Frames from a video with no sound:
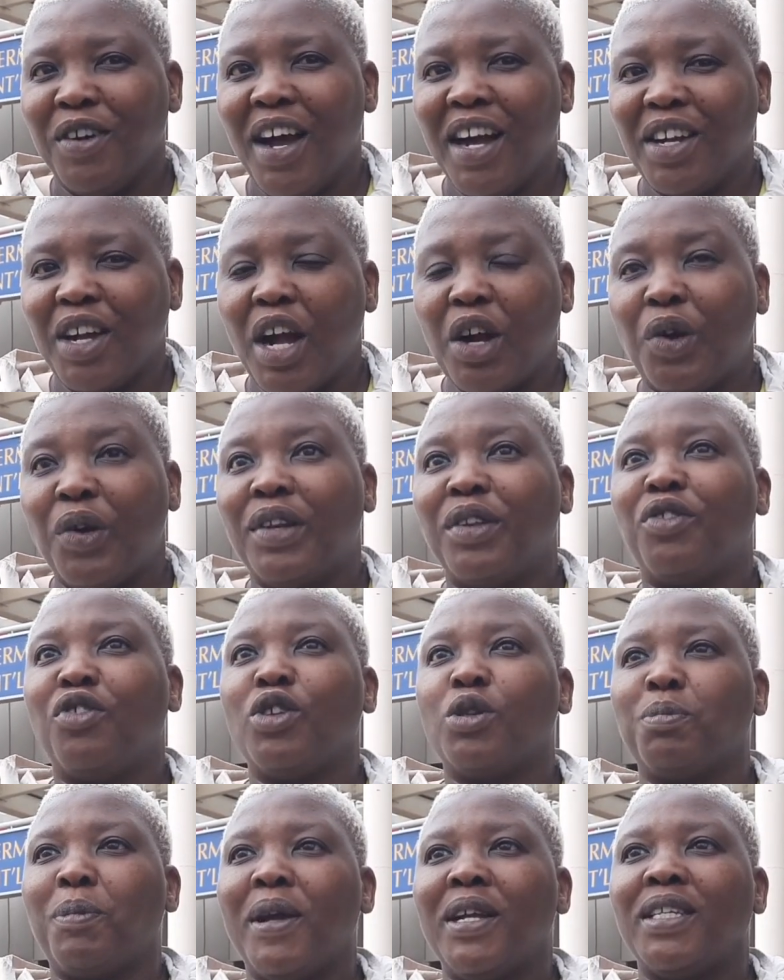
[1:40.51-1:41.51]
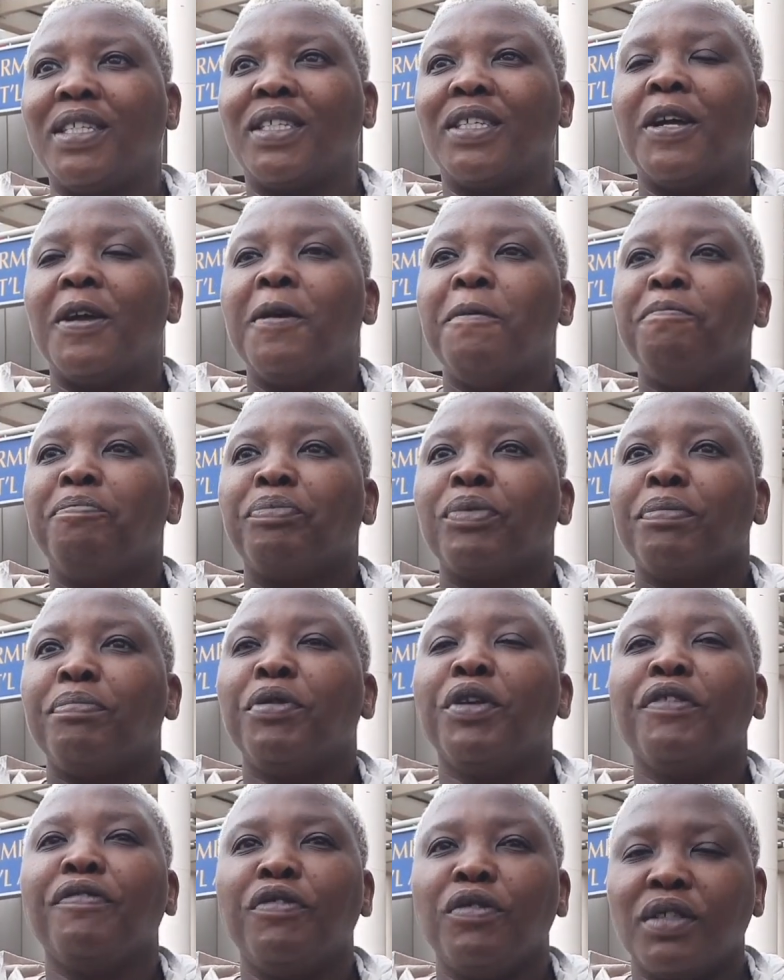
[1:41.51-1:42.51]
I got to spend
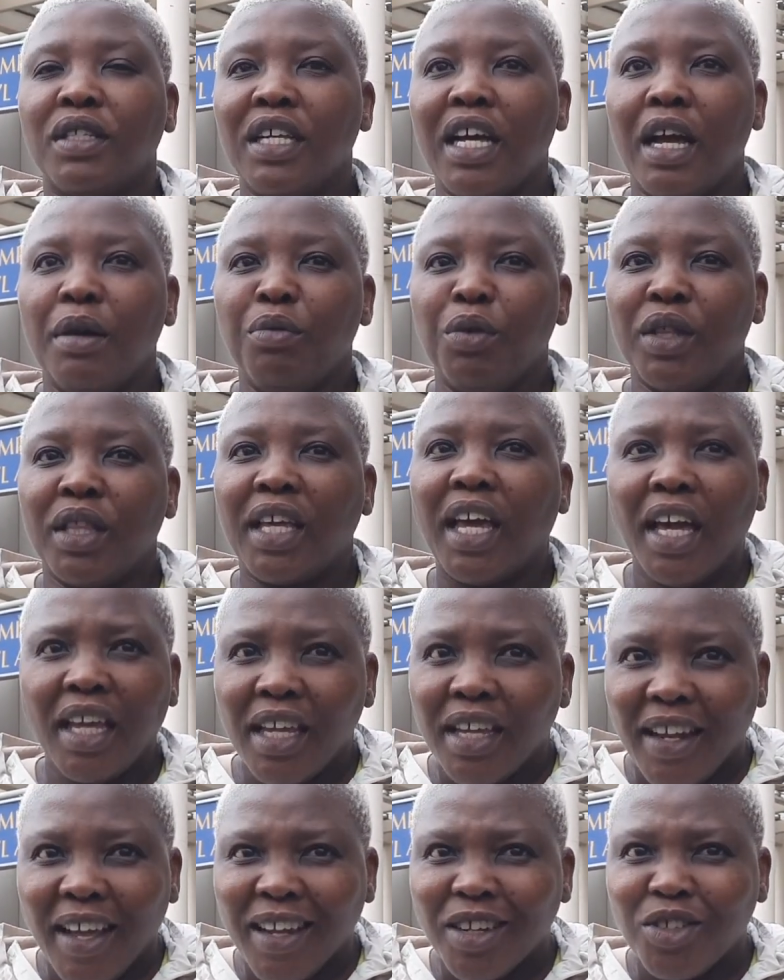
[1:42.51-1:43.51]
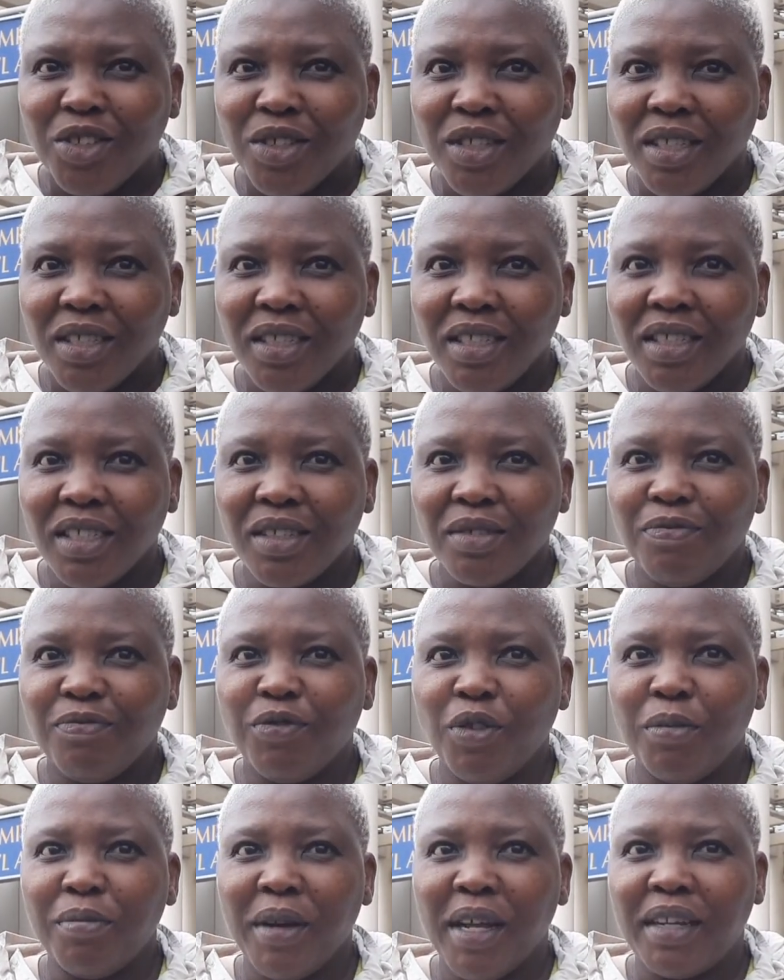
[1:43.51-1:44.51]
beautiful time with Kenyan actresses
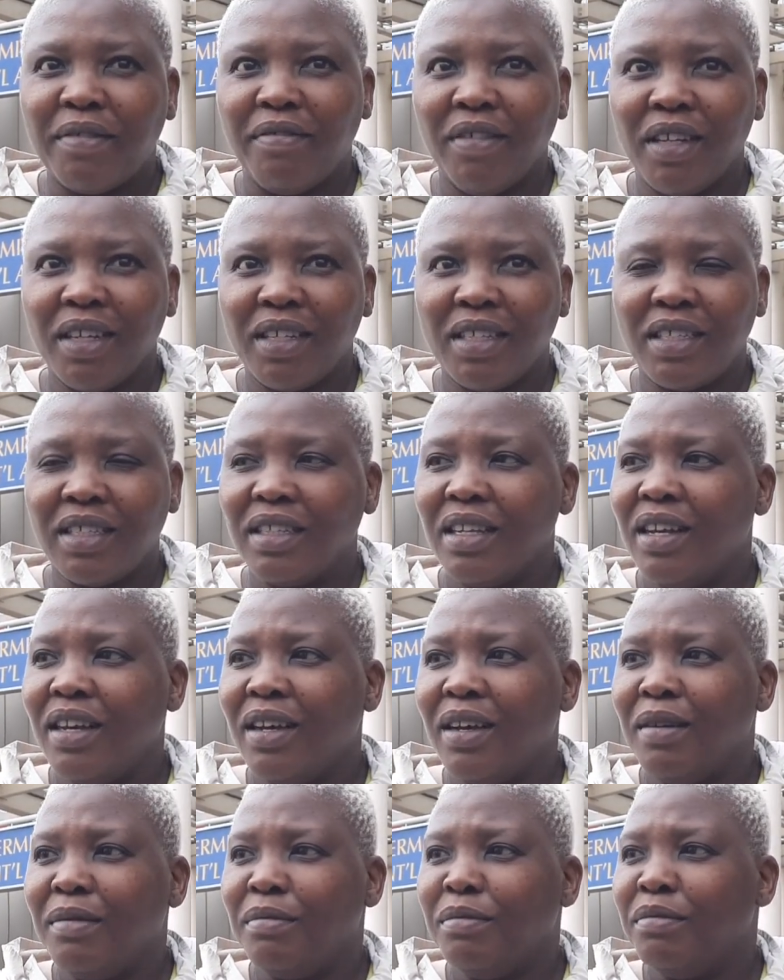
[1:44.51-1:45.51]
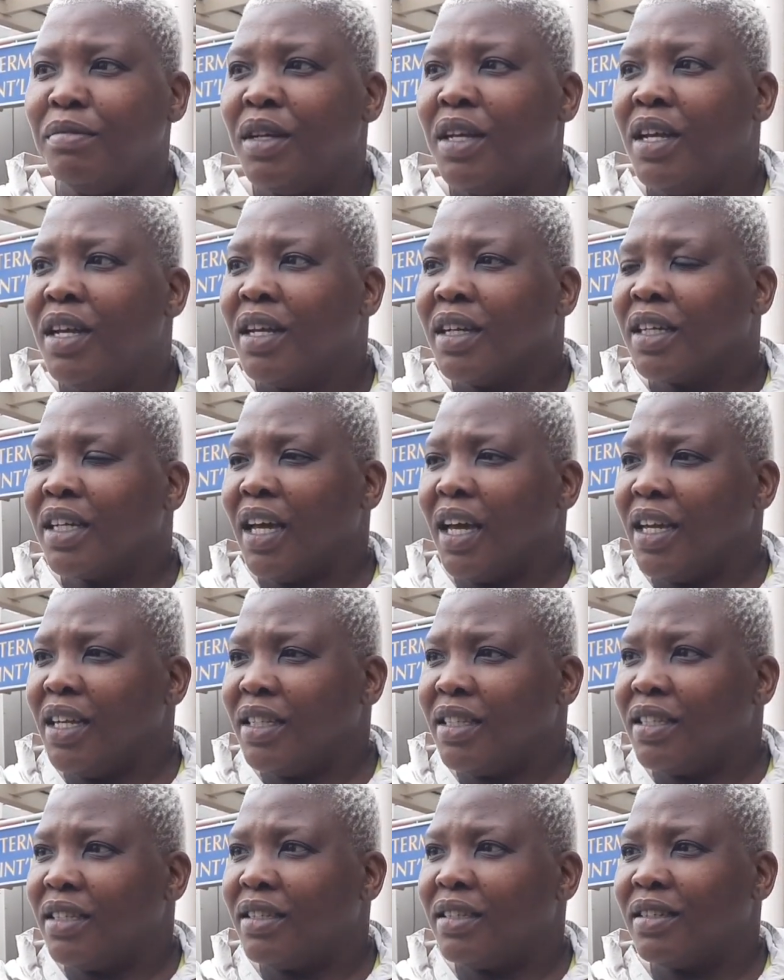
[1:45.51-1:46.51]
from Netflix,
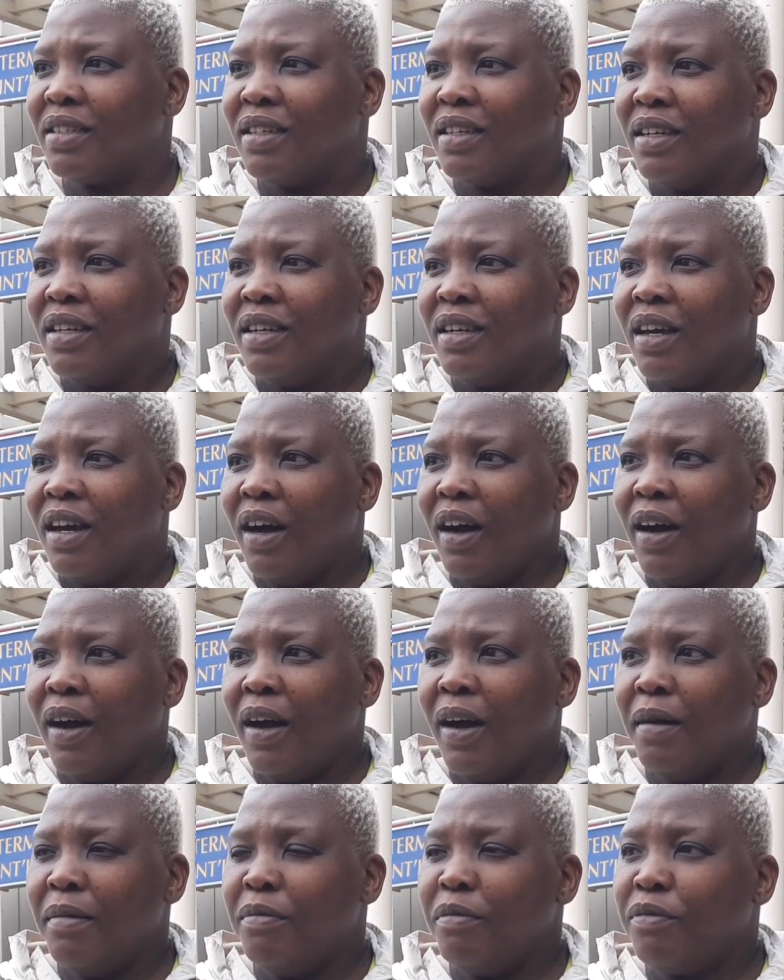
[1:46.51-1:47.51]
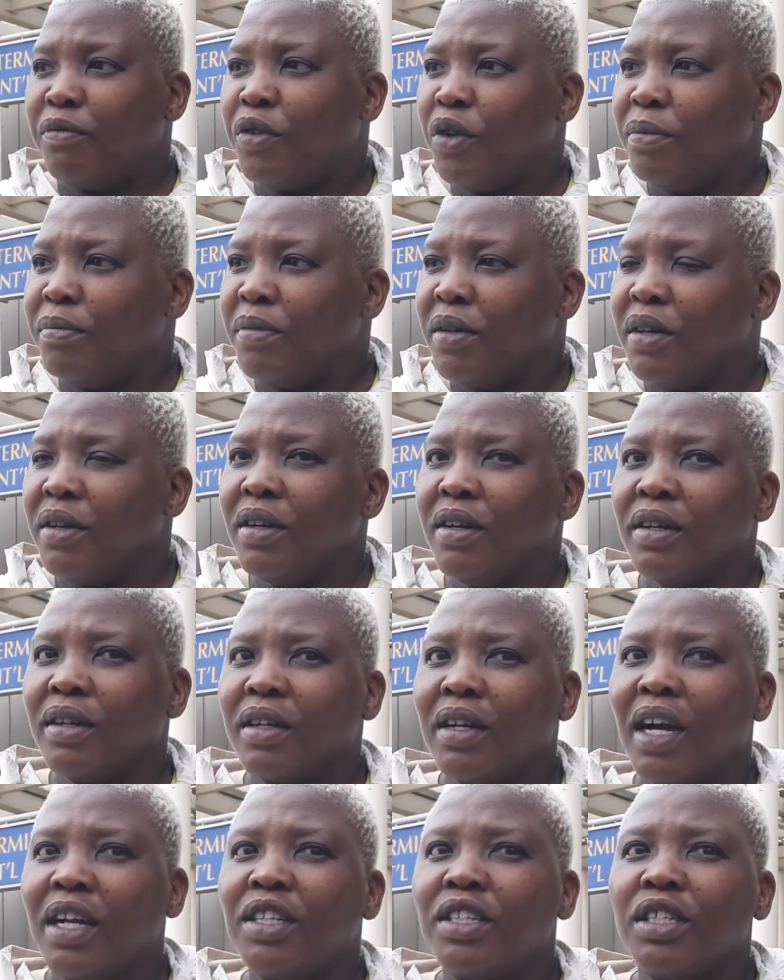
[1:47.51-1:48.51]
Kate, from the
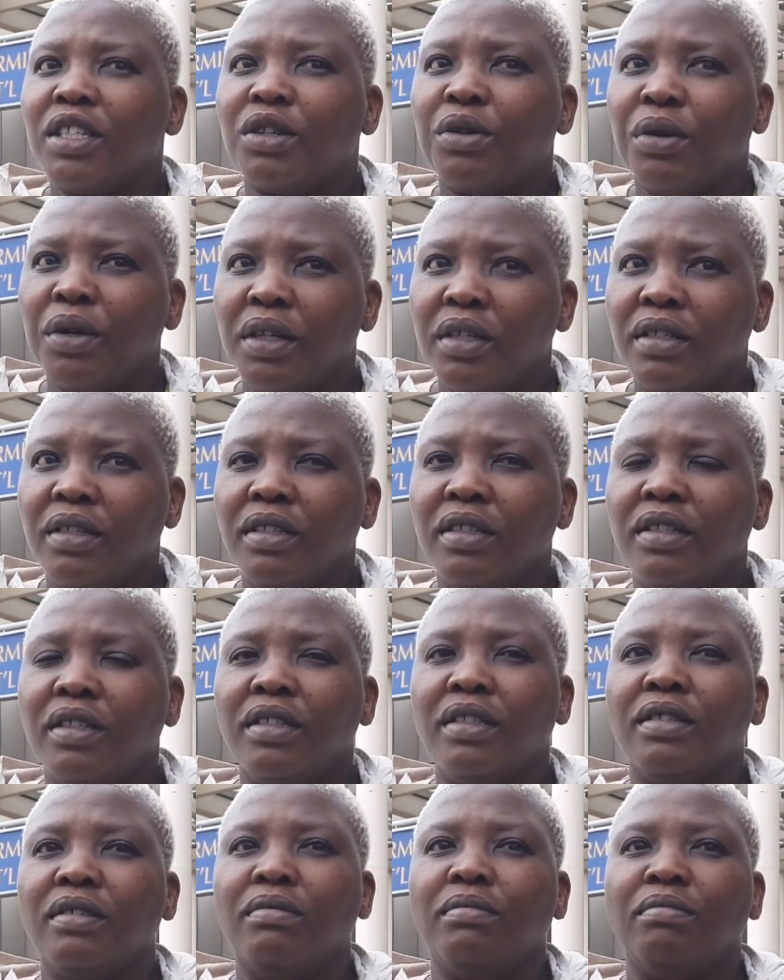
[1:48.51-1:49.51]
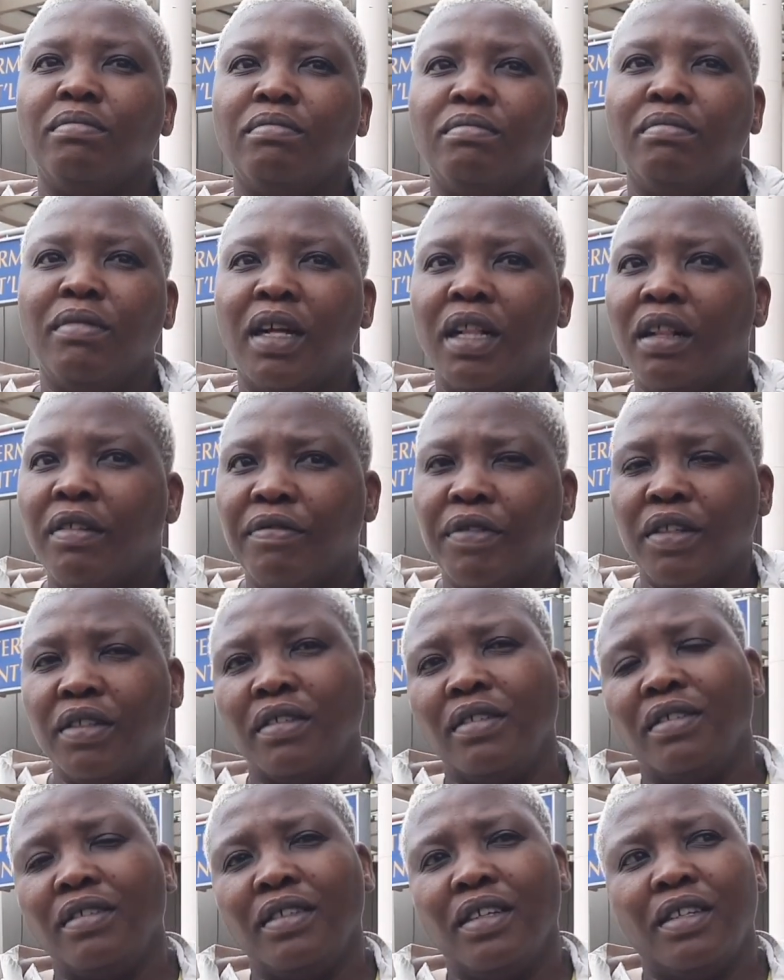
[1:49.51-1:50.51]
Country Queen,
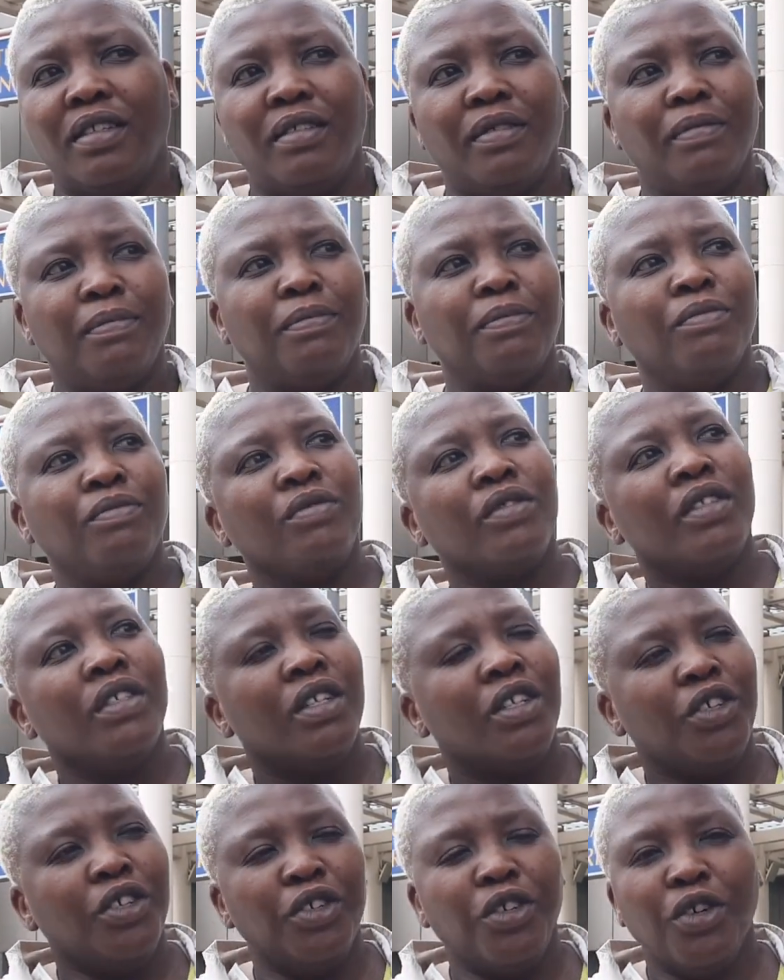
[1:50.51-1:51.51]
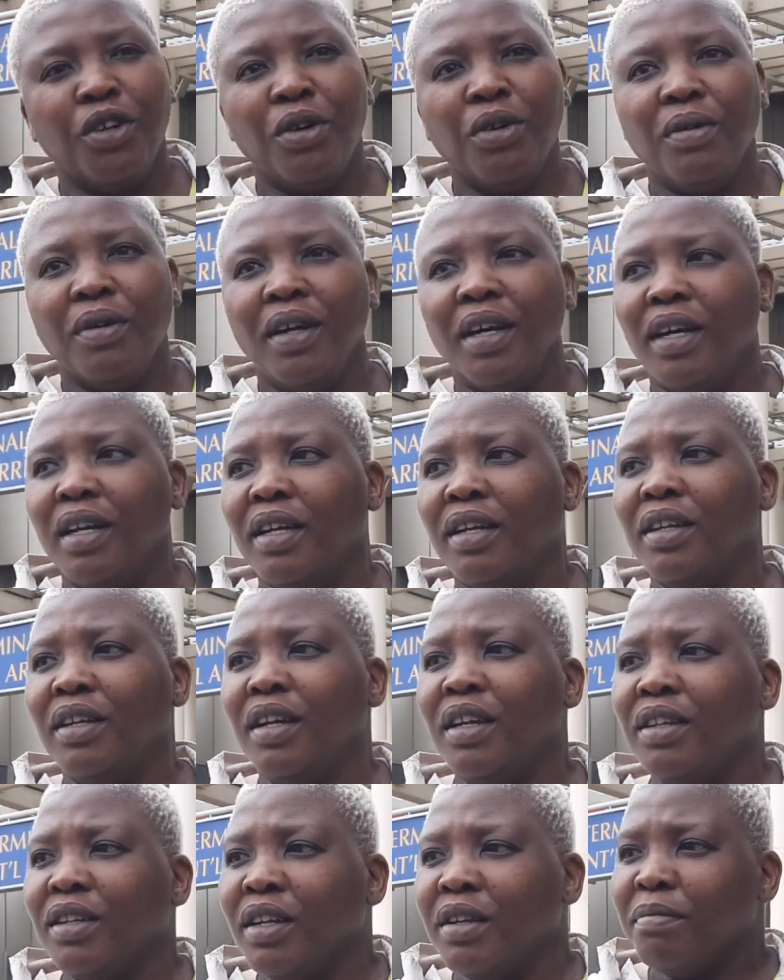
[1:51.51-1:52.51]
Melvin, and, you know,
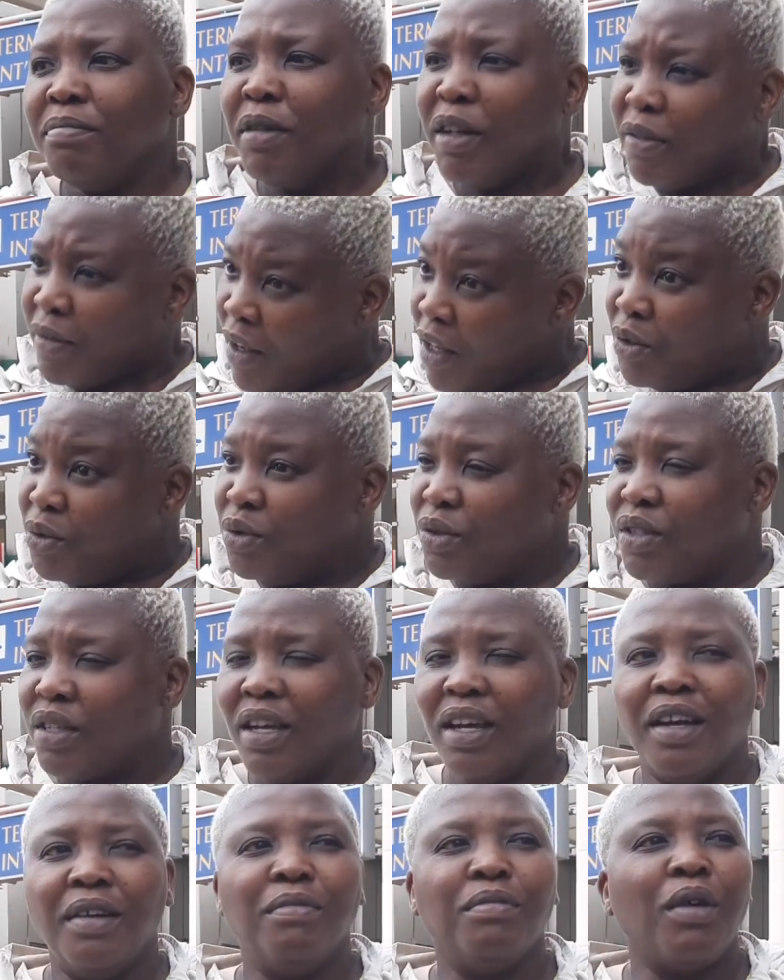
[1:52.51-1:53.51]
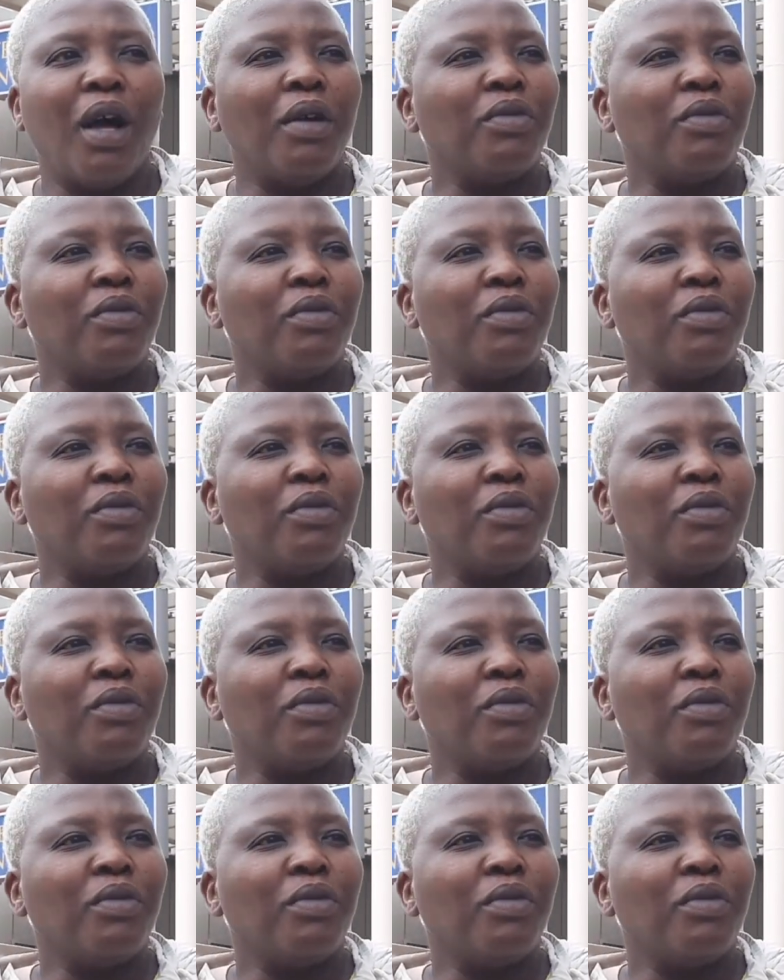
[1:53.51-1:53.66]
Elusa,